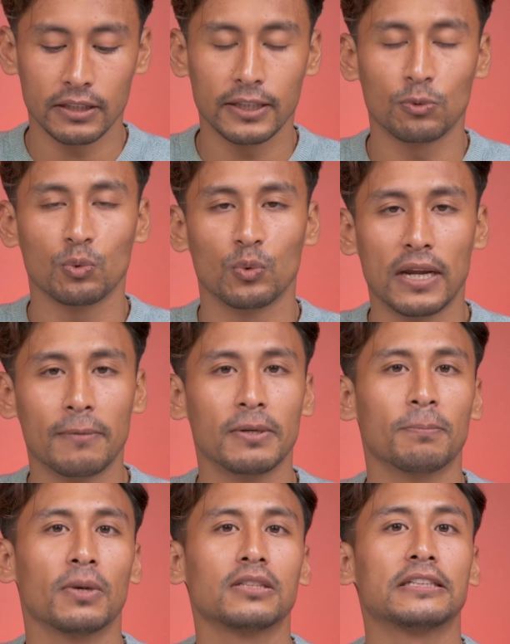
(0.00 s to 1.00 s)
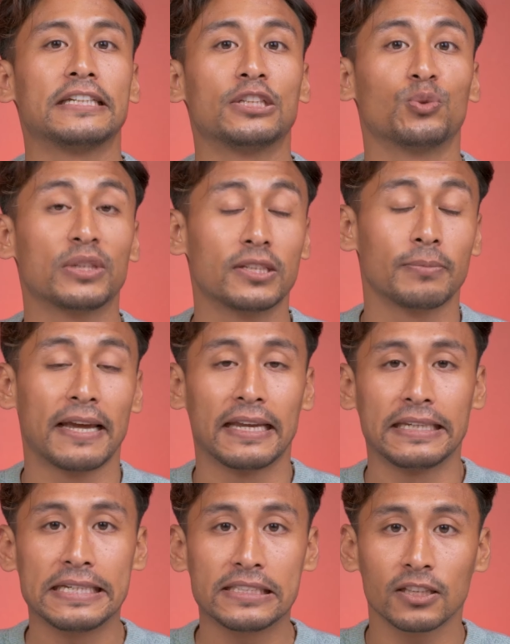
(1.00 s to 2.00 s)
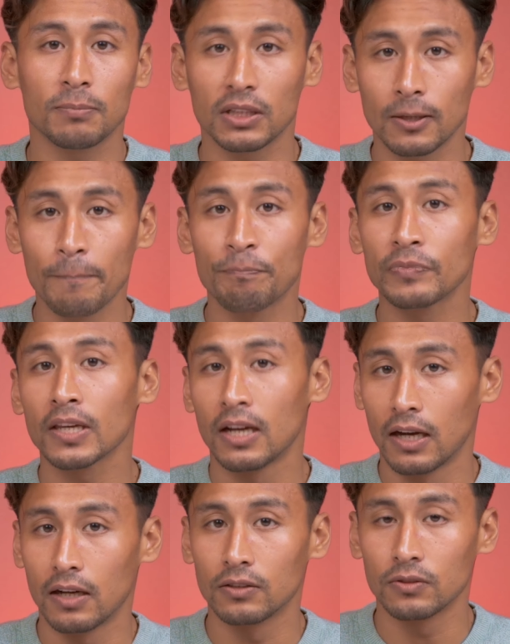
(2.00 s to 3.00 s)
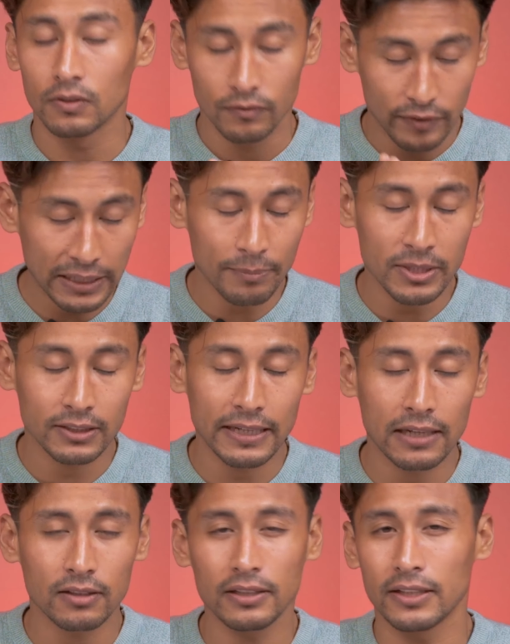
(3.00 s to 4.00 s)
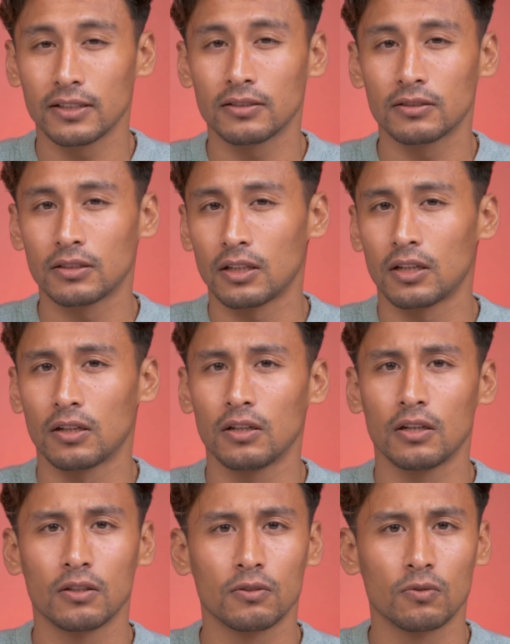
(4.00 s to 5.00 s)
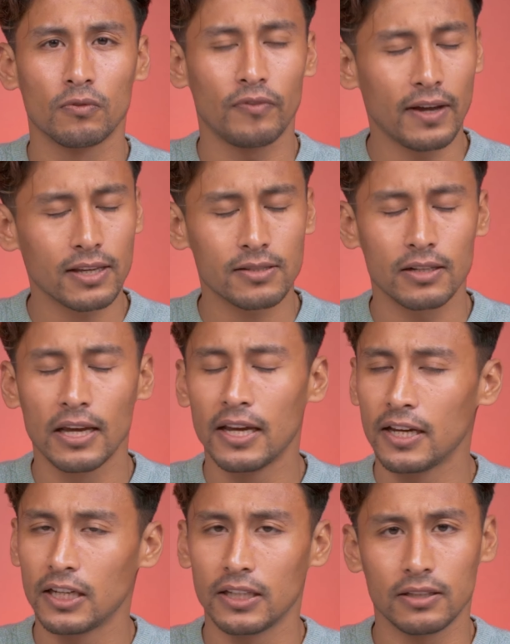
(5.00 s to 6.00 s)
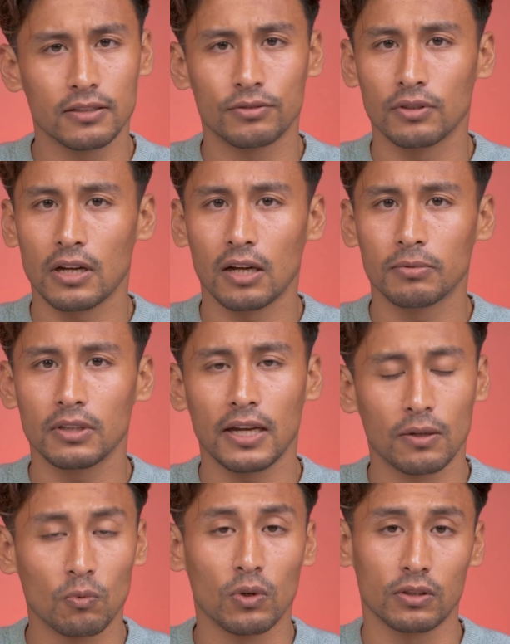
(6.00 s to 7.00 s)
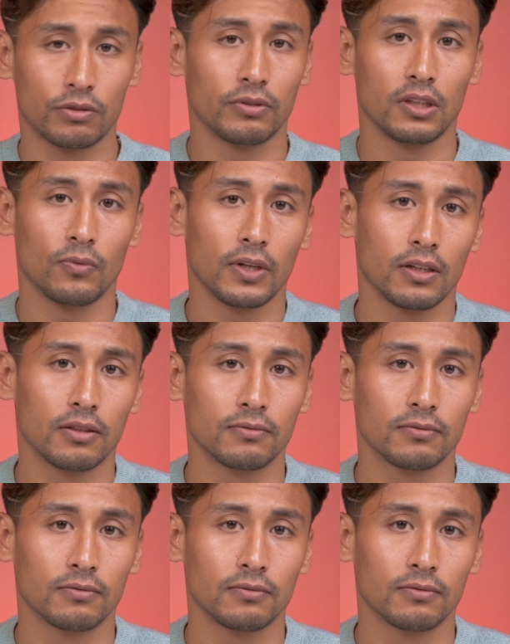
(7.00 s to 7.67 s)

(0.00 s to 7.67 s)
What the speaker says: It would have been much intuitive and easier. But the fingerprint scanner is fast, it is reliable and works really well.